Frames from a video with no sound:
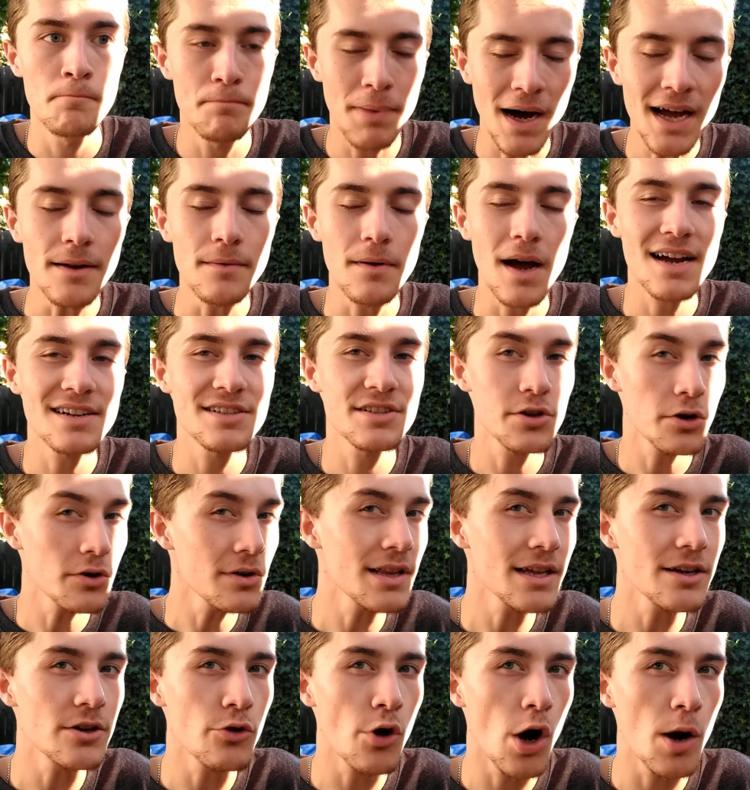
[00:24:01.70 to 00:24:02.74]
But I
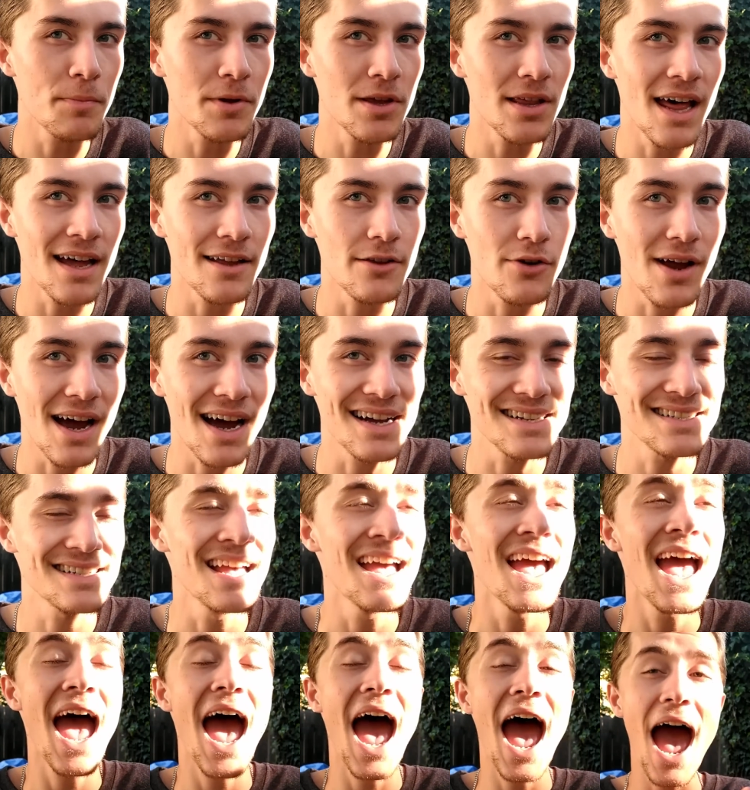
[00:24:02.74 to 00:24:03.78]
certainly do hope that you guys
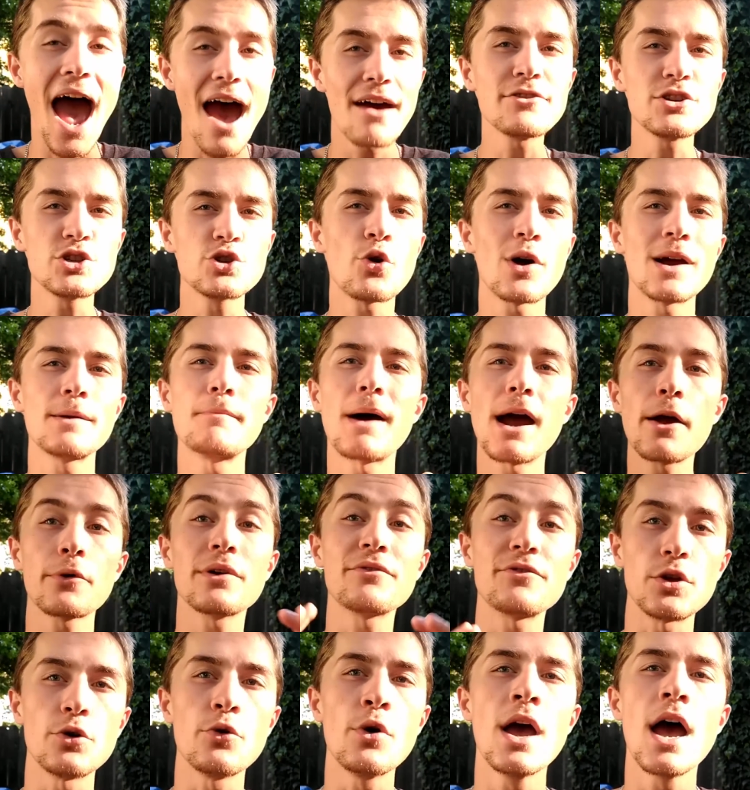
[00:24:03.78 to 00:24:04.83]
have enjoyed my
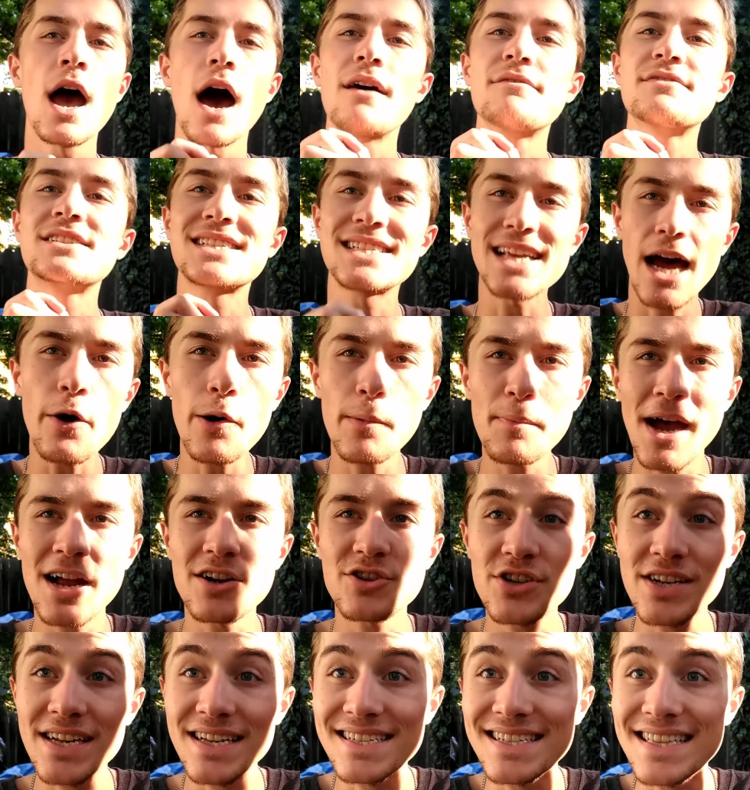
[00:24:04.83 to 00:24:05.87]
review of Sour
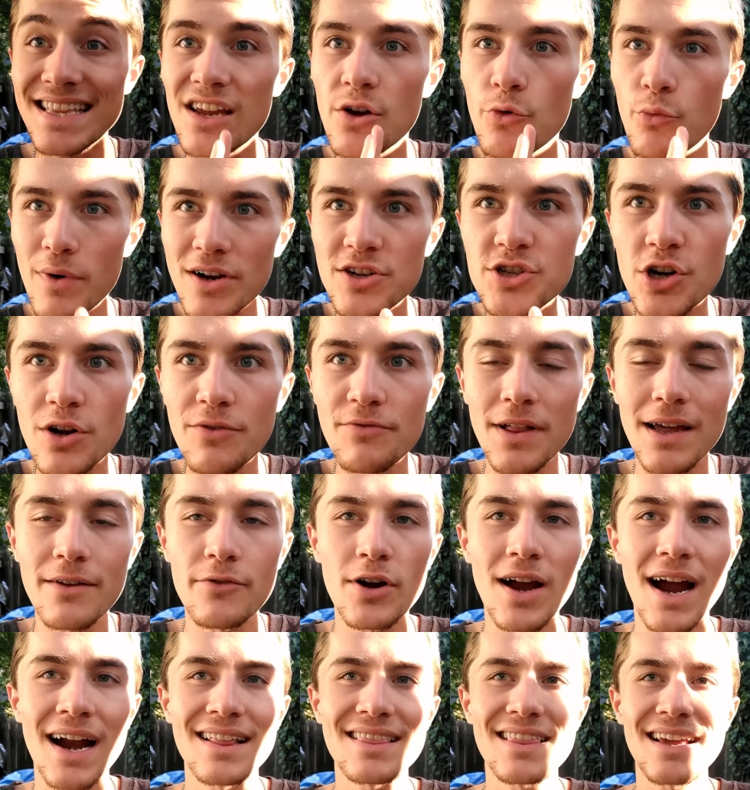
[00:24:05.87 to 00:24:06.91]
Patch Kids, the original
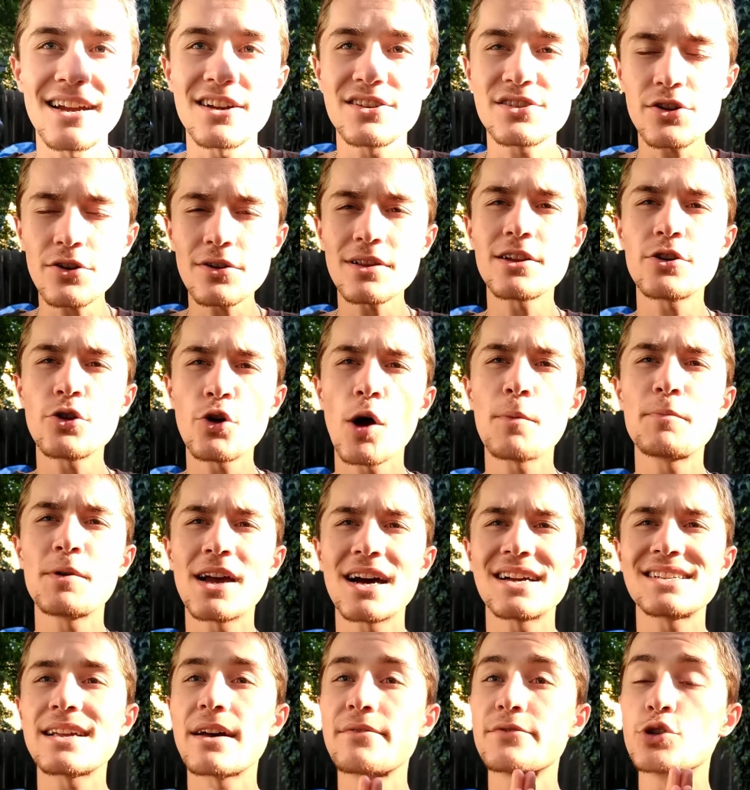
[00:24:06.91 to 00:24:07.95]
flavor kind of thing. I certainly do hope you
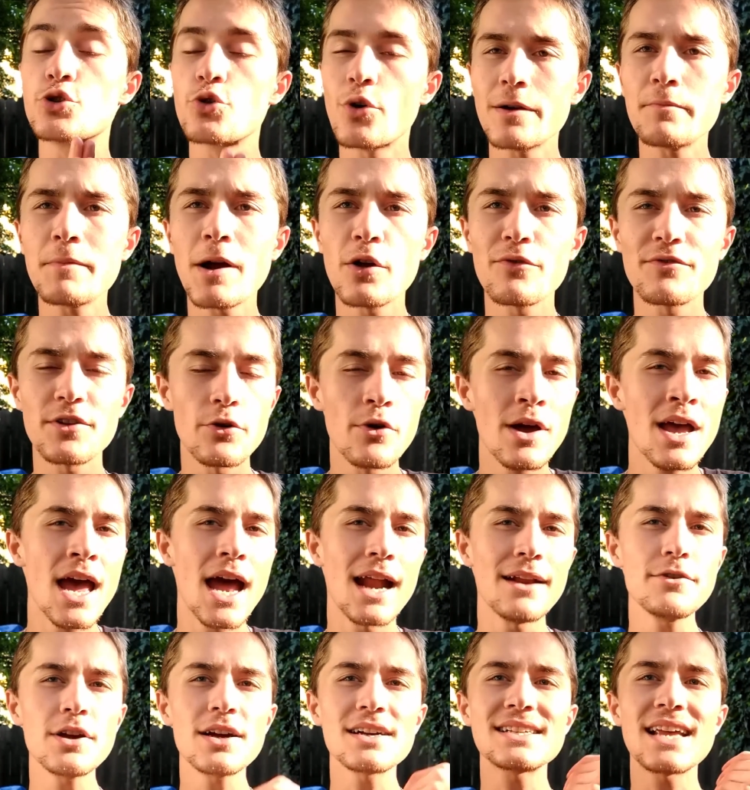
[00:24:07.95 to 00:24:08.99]
guys have enjoyed my review.
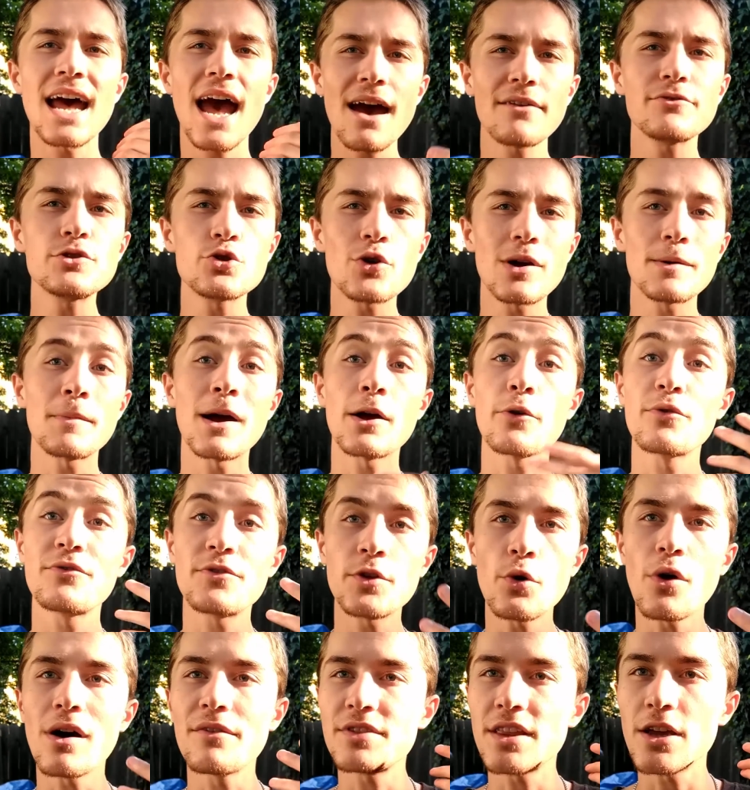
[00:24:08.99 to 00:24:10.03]
And if you guys have enjoyed my
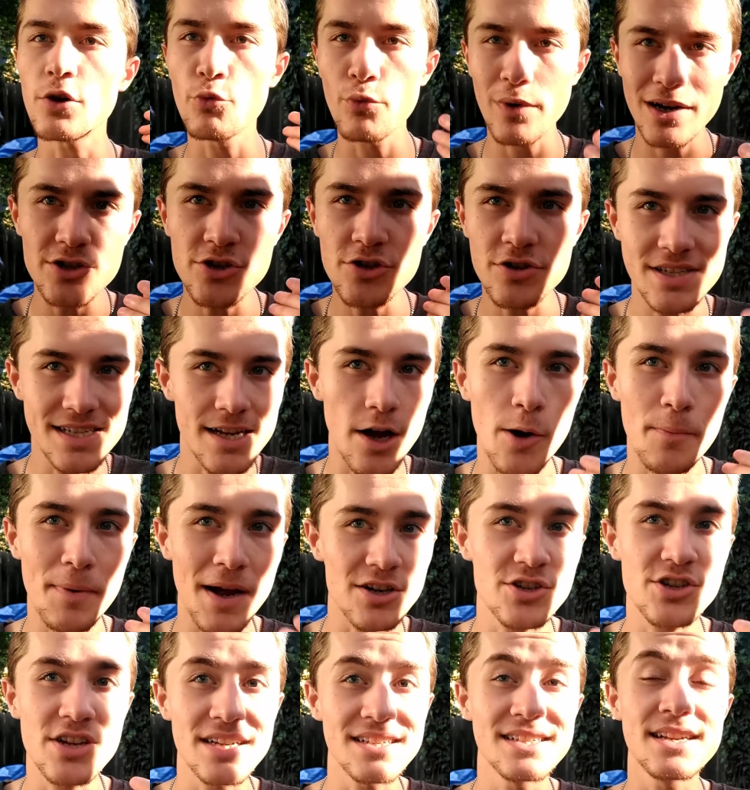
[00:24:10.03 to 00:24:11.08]
review of the original Sour
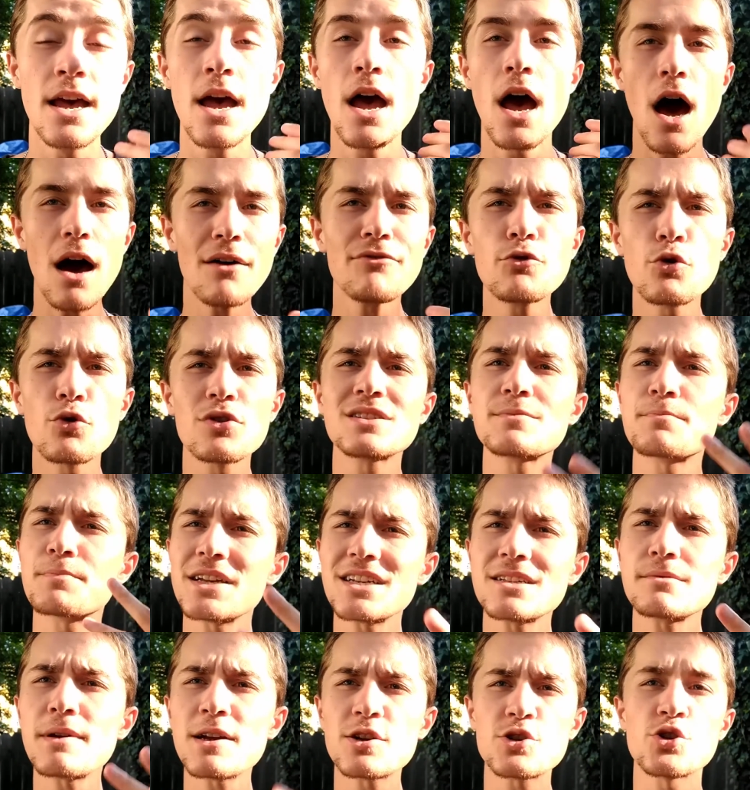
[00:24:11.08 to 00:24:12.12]
Patch Kids, of course,
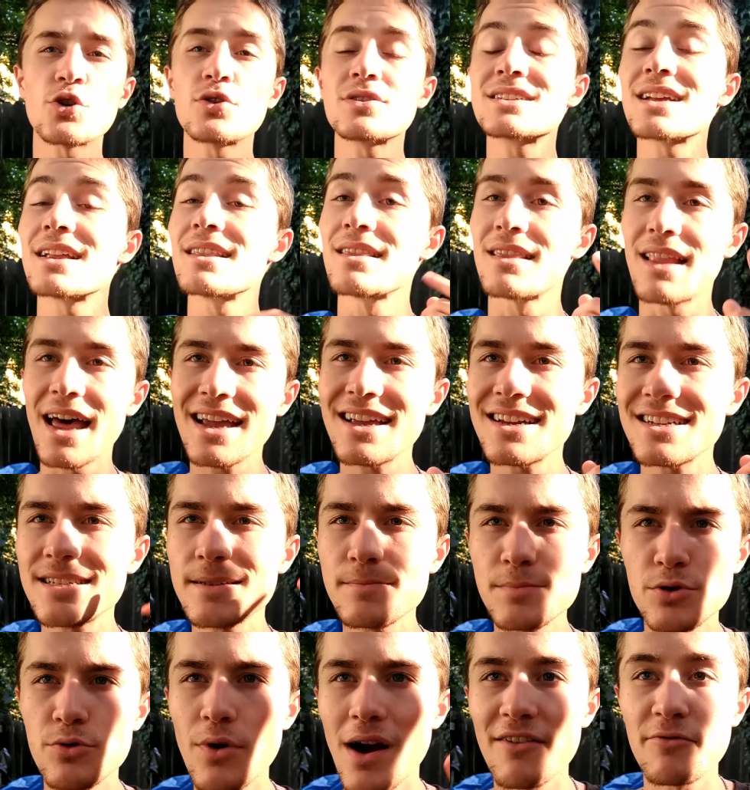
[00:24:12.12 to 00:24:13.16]
please make sure to like and
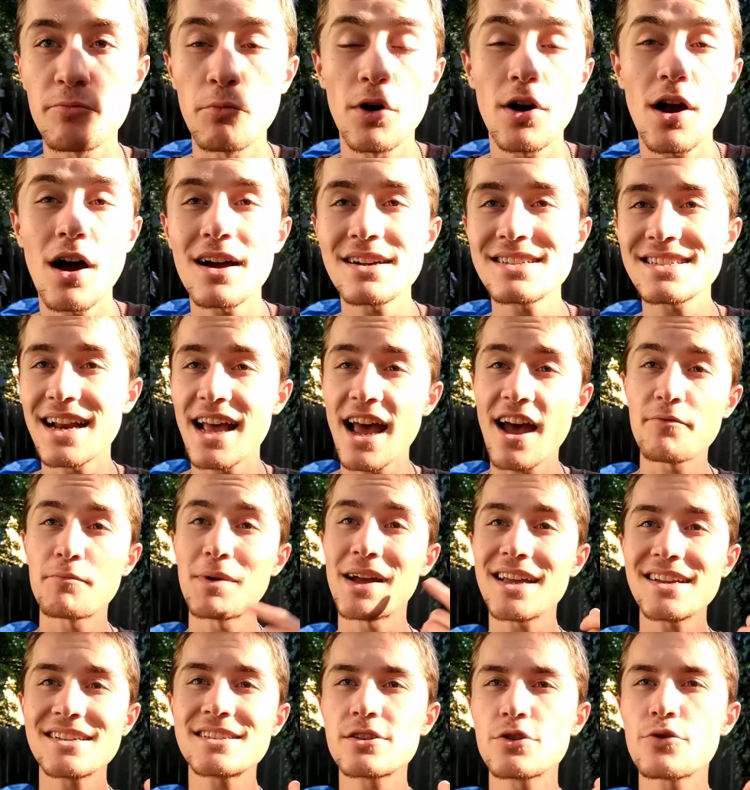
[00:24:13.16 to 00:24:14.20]
subscribe for more content. I have
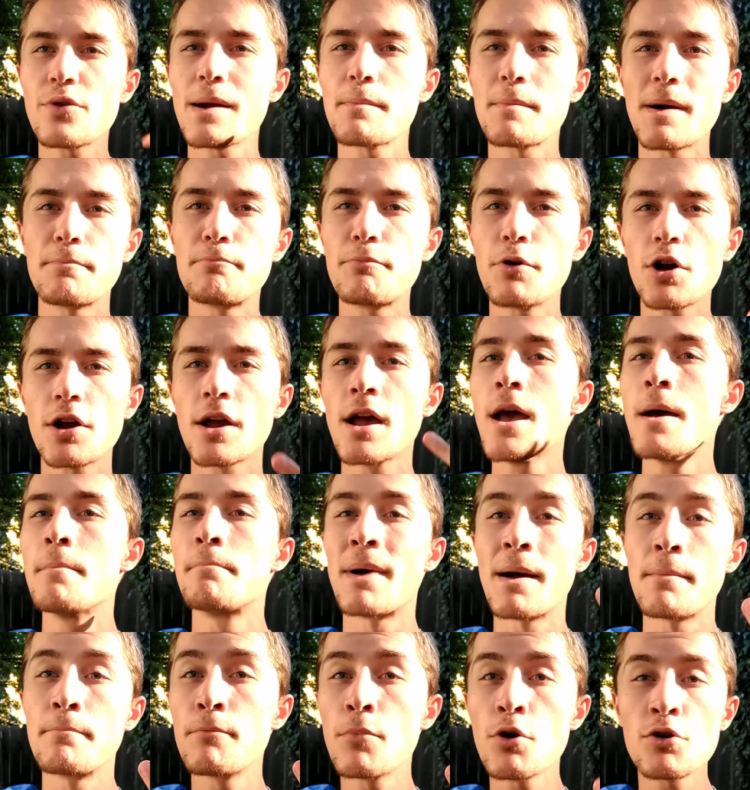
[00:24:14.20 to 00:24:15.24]
my Instagram, my book,
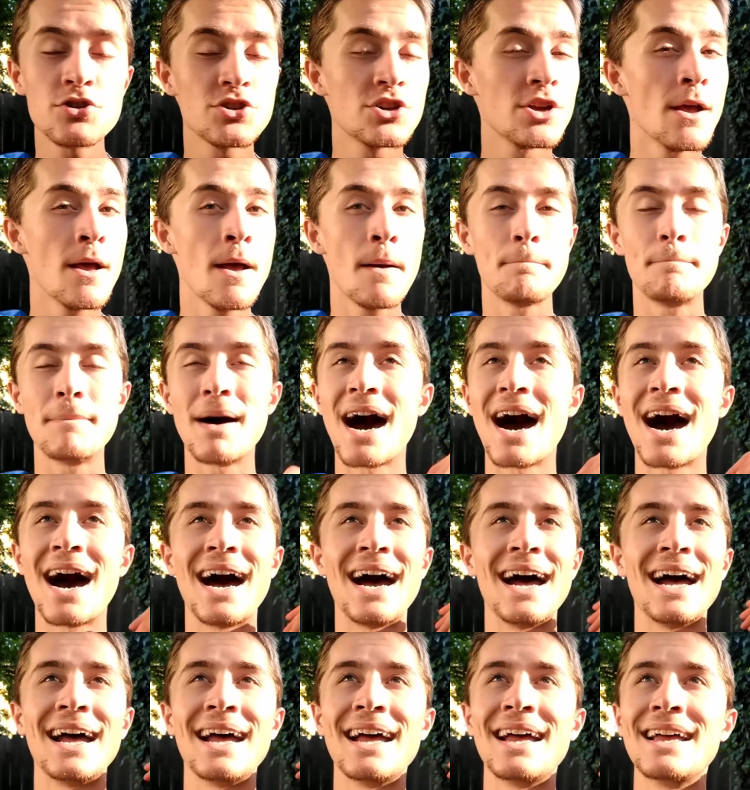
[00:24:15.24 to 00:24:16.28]
my merch,
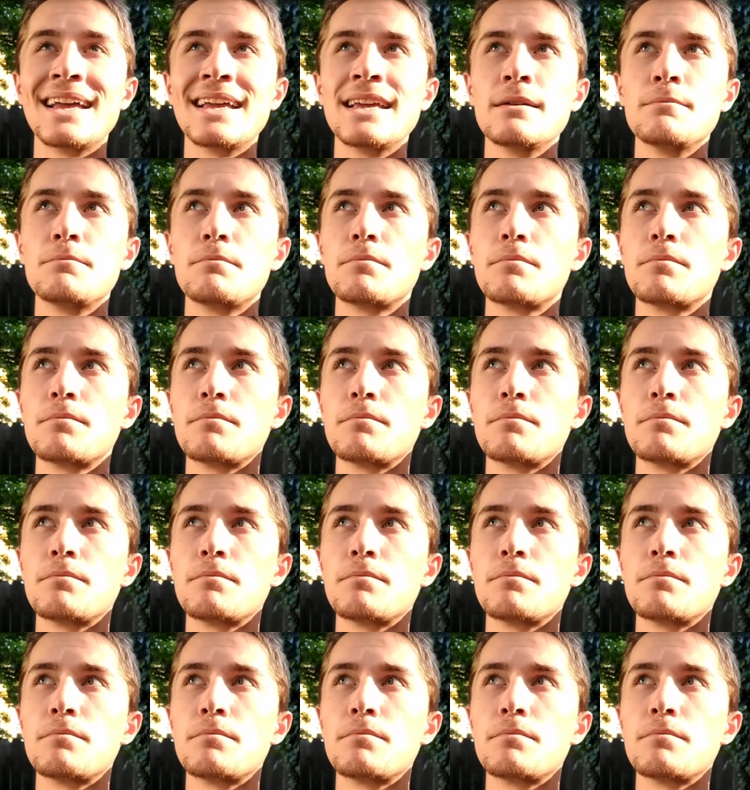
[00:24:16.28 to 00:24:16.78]
my